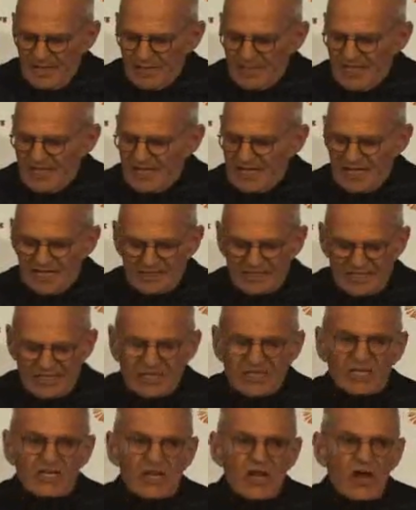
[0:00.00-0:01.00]
Because
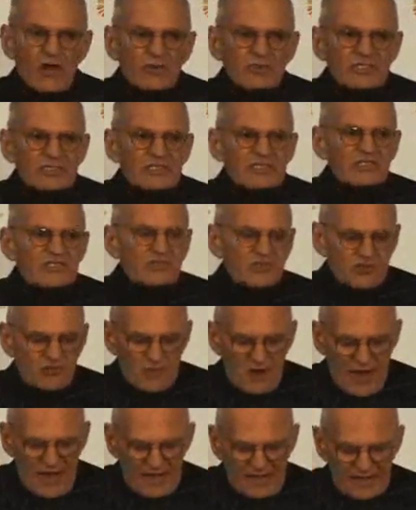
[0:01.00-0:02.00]
it connotes
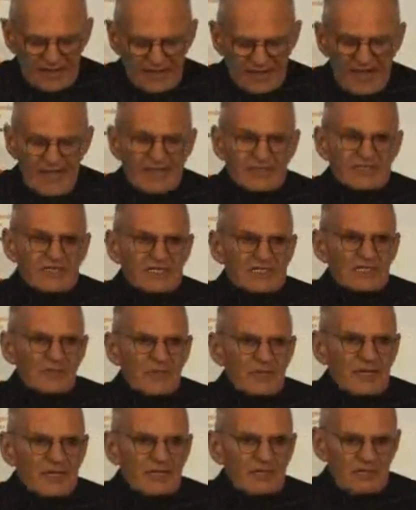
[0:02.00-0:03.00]
strength and
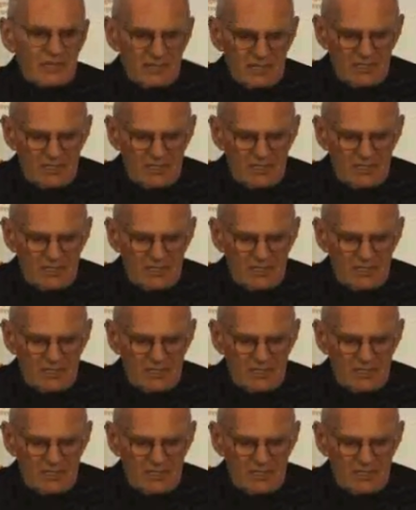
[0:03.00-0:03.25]
discipline,